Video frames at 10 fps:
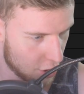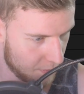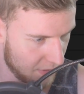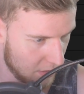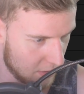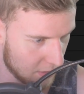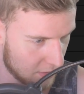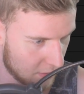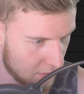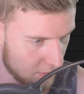should be locked
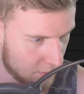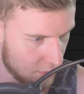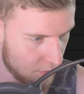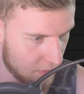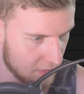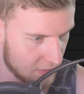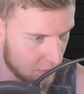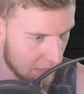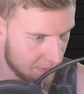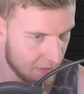onto this
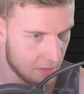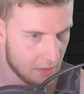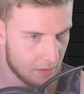grappling hook